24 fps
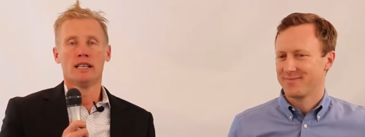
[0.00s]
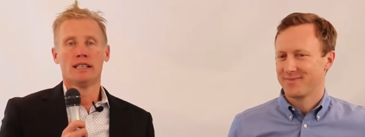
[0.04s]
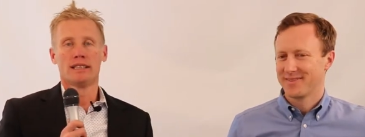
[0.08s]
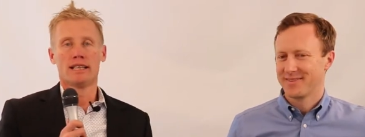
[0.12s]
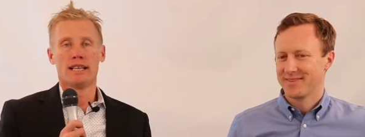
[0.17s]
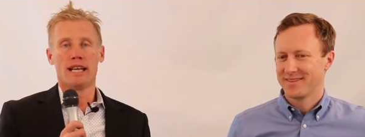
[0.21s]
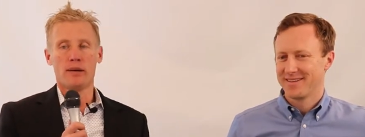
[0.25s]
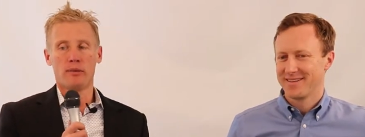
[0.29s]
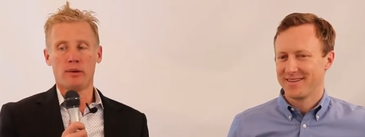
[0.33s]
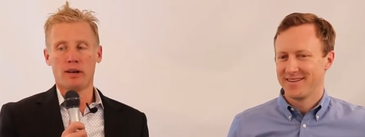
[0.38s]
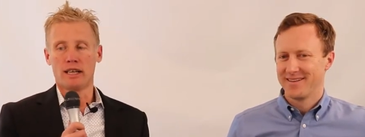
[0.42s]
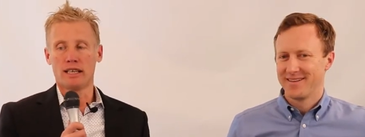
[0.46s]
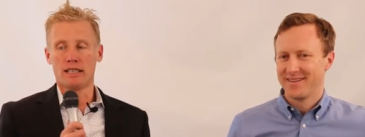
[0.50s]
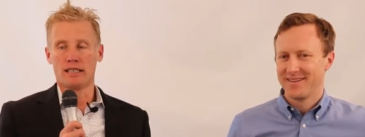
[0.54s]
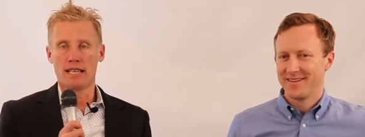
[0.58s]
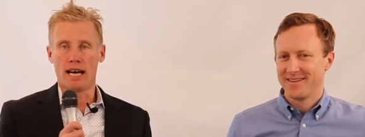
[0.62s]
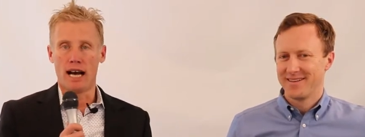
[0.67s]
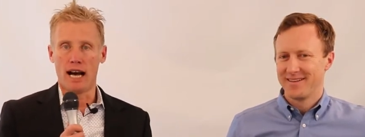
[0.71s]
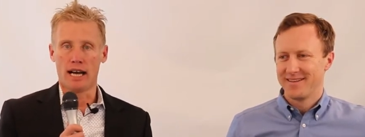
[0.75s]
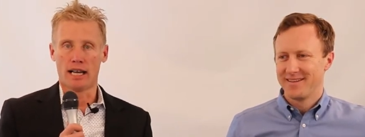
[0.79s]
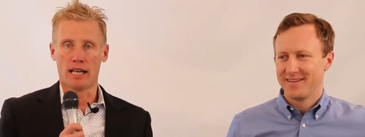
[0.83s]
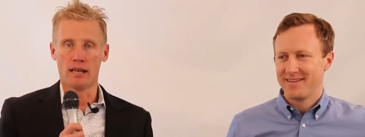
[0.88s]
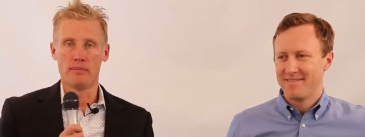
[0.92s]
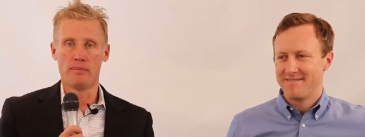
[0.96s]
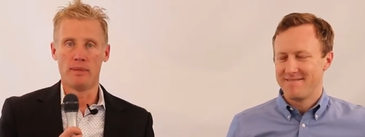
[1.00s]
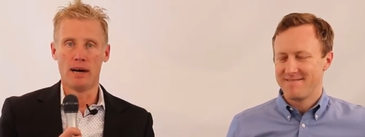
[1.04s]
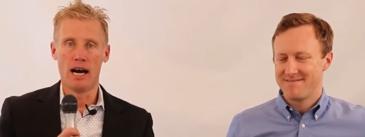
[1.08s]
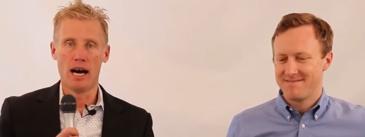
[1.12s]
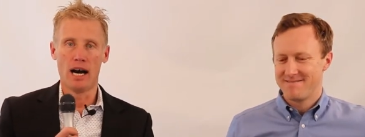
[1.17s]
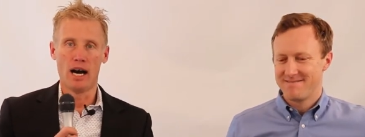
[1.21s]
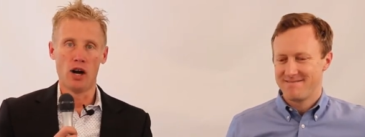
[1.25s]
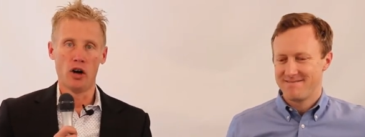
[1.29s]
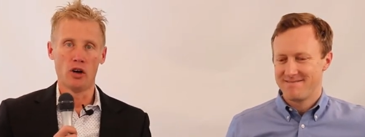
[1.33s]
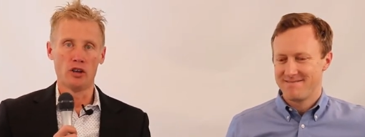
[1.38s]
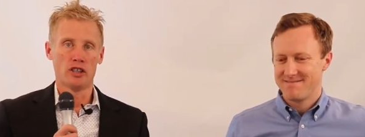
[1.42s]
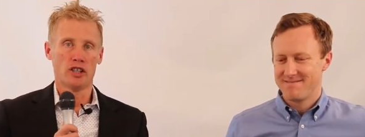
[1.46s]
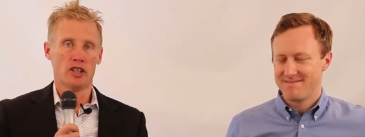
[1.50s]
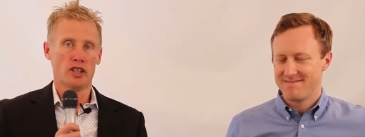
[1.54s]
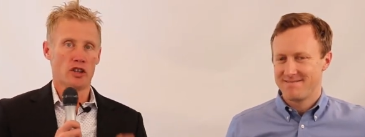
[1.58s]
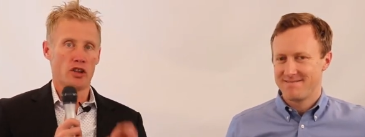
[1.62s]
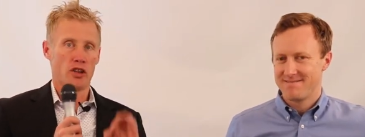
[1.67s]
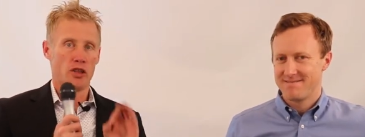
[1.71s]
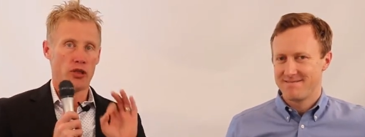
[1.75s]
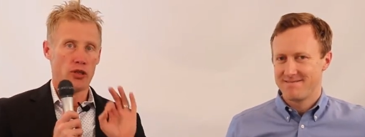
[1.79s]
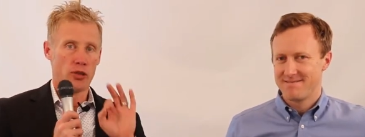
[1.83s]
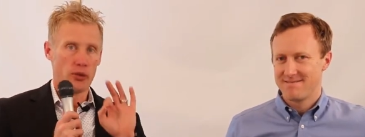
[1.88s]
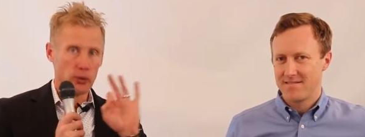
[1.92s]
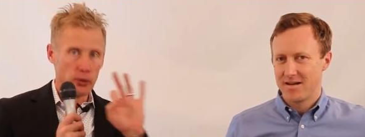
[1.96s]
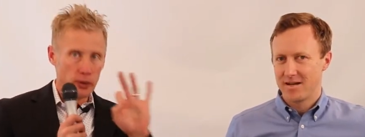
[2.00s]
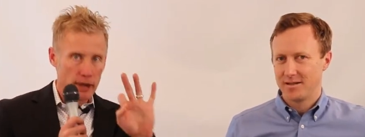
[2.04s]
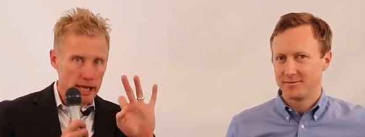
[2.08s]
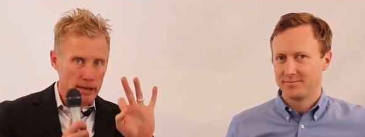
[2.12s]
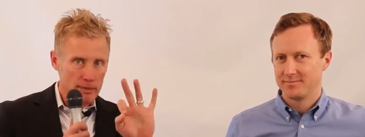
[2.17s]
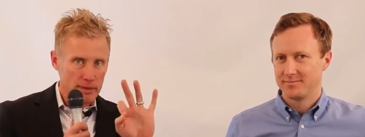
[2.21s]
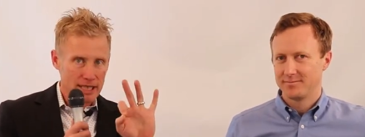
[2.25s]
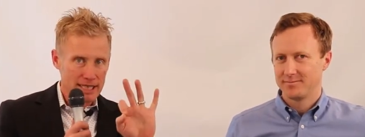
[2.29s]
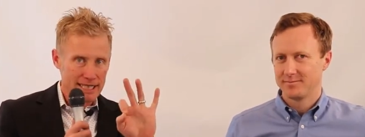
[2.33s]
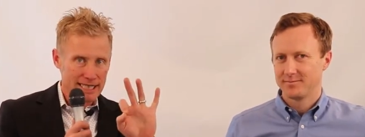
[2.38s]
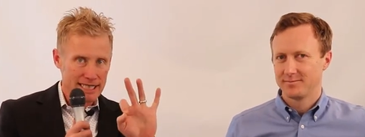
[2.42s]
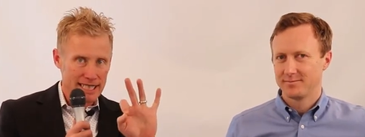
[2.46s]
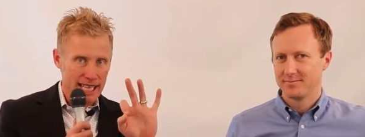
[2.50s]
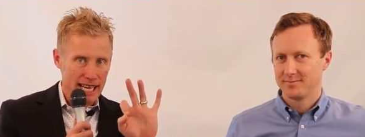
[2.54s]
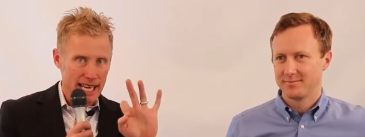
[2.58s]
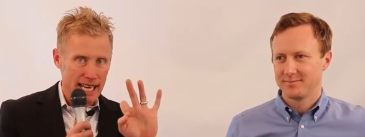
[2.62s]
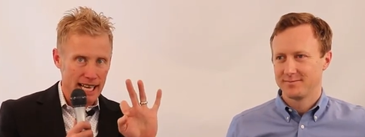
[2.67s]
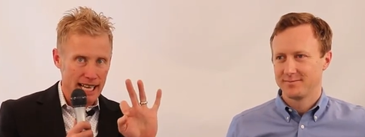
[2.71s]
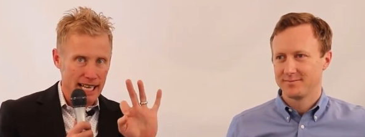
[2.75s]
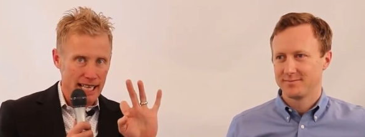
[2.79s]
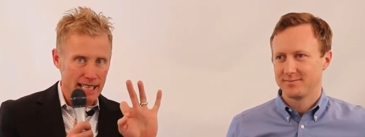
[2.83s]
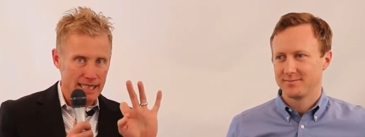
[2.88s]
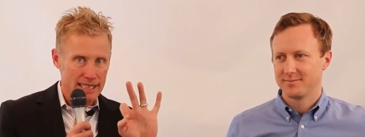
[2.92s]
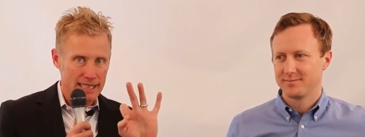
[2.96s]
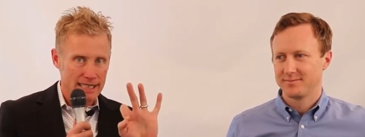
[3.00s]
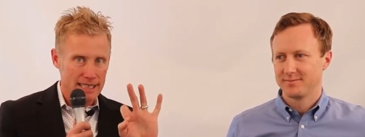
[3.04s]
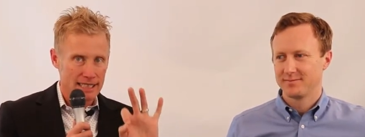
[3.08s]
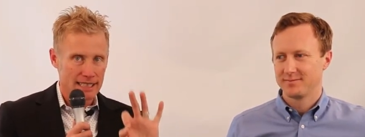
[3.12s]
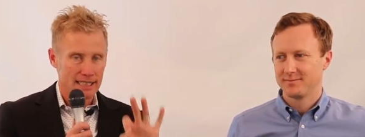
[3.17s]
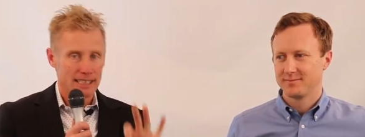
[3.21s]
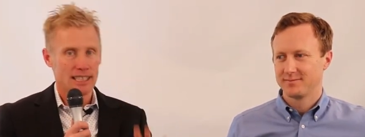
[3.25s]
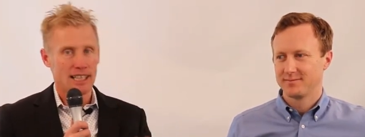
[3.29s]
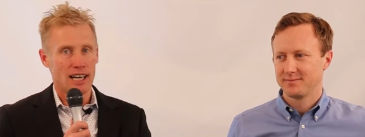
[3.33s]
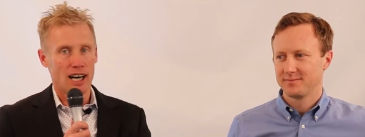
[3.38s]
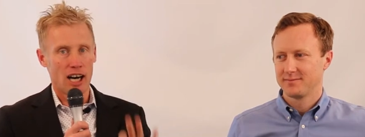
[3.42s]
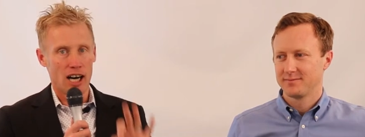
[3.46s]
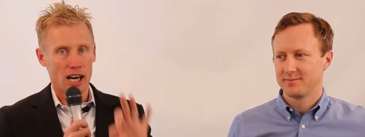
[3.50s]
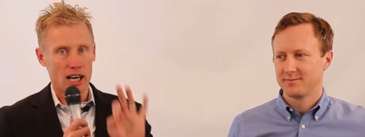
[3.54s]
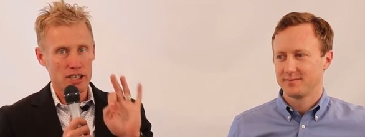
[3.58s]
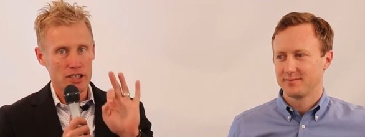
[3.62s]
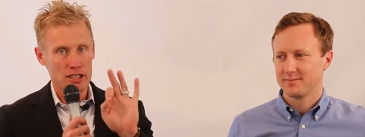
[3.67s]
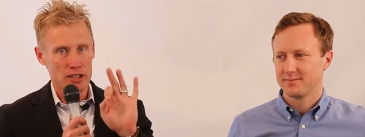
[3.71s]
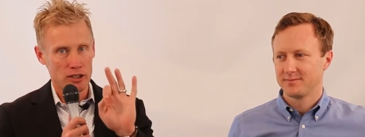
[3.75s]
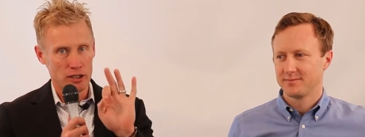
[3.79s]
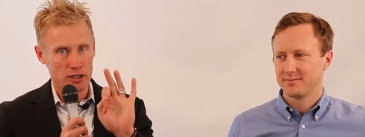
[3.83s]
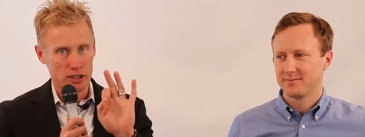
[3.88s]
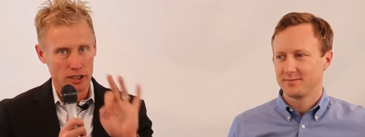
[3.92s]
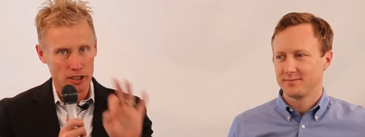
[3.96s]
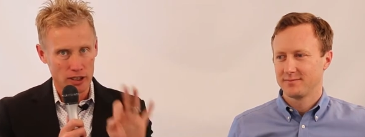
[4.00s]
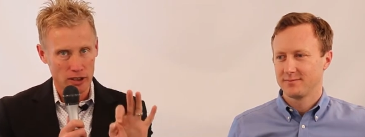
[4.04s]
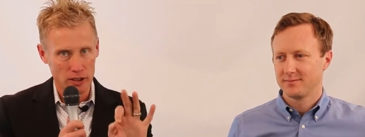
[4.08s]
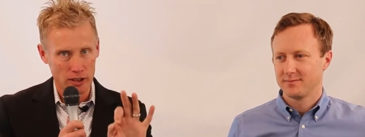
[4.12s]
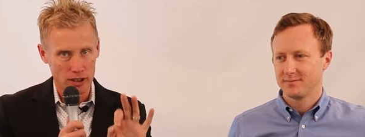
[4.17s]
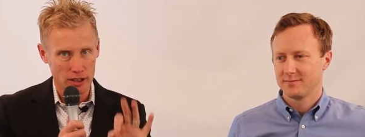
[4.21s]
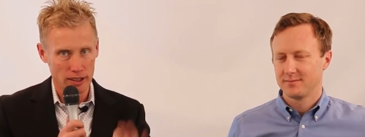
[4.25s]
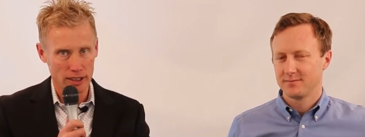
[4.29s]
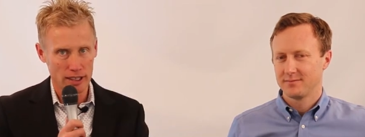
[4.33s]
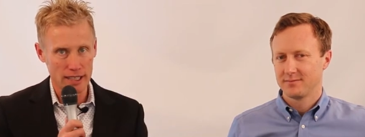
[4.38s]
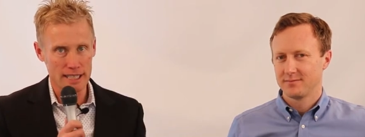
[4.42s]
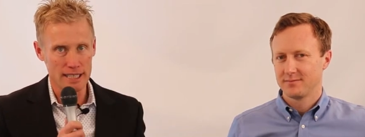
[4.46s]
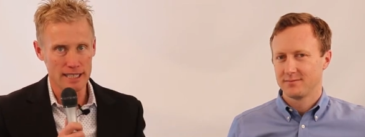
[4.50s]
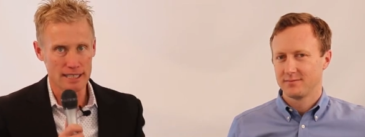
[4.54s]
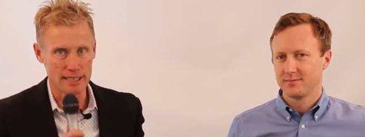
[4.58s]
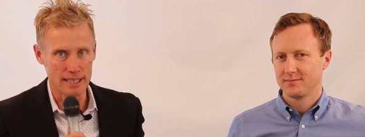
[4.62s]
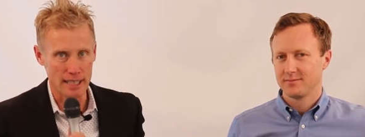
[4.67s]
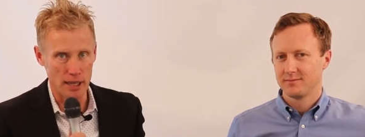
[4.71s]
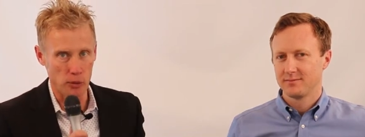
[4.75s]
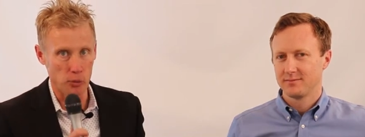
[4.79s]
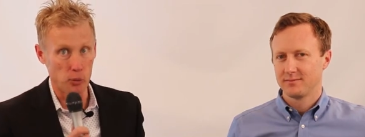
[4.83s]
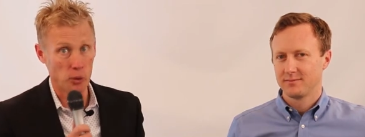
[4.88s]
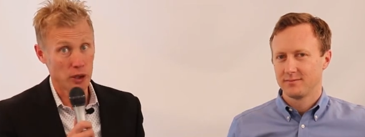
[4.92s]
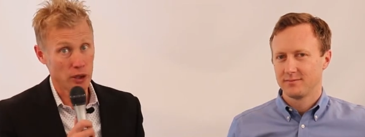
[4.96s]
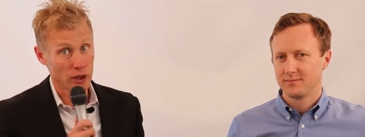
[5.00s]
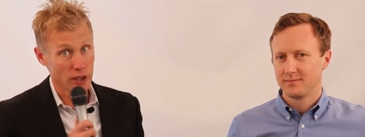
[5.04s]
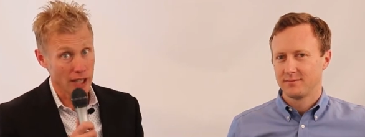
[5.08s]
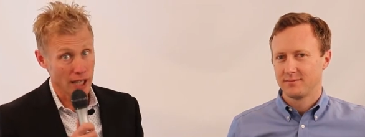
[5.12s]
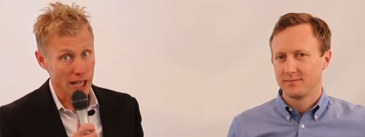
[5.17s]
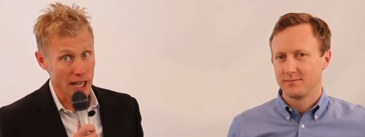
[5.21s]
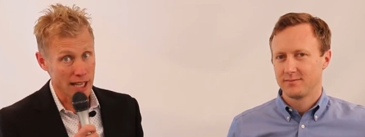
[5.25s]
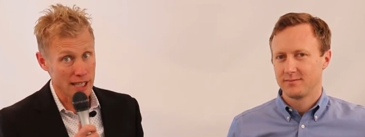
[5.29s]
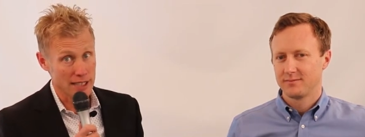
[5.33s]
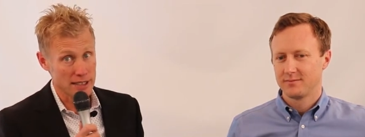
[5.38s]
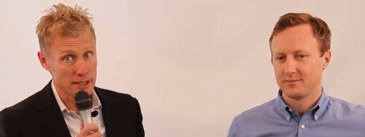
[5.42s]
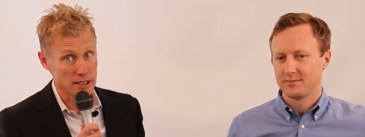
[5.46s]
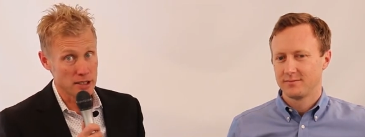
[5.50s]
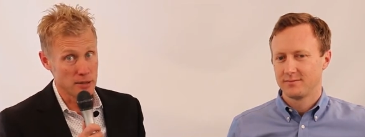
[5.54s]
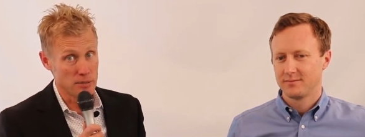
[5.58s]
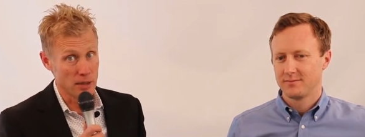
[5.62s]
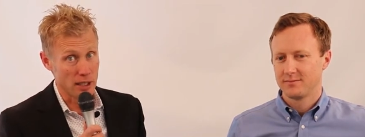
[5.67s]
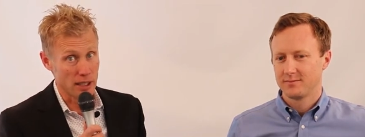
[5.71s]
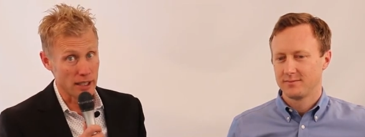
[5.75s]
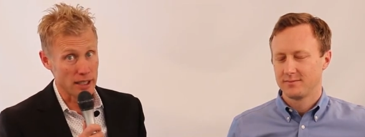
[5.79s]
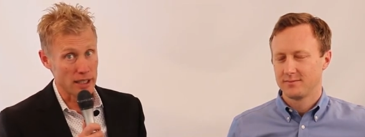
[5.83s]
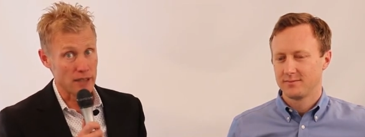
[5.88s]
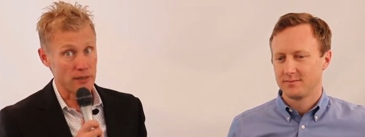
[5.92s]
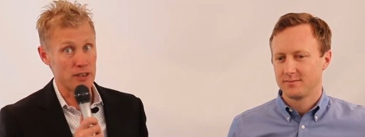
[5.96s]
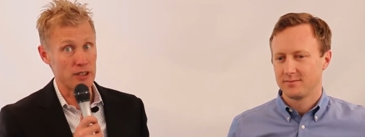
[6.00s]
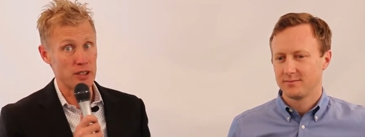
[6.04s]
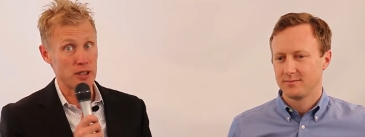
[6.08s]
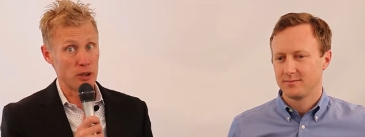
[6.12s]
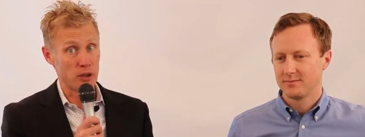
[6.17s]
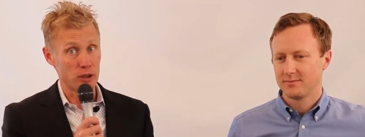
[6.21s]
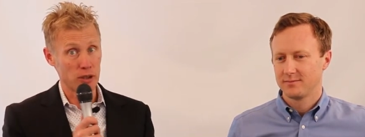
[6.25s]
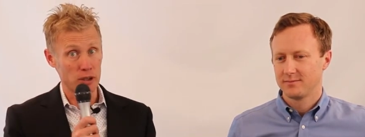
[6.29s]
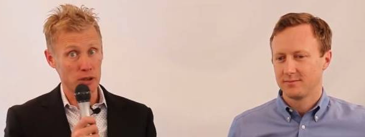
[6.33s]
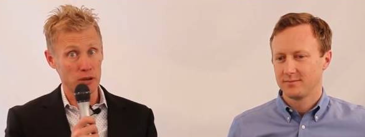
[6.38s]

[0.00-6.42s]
Speaker 1: today we're going to talk about three mistakes on your current lease that will cost you money if you don't